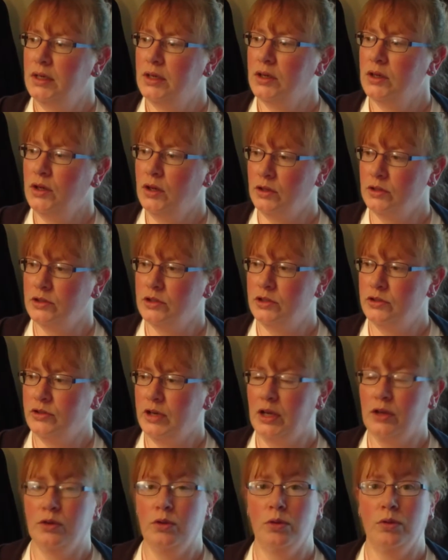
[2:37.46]

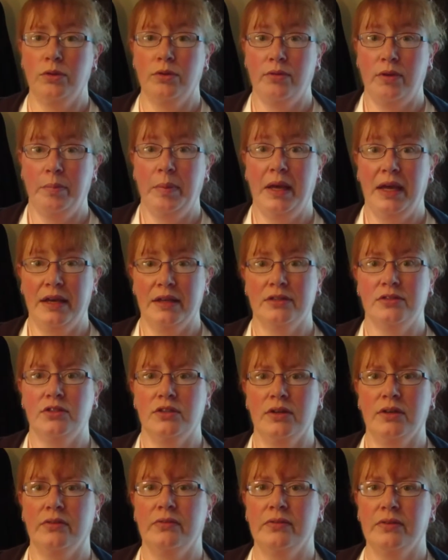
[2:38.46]
concentrate on all the repair
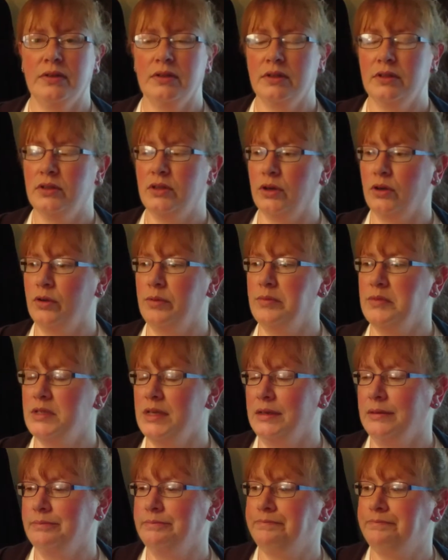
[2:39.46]
stuff that comes in.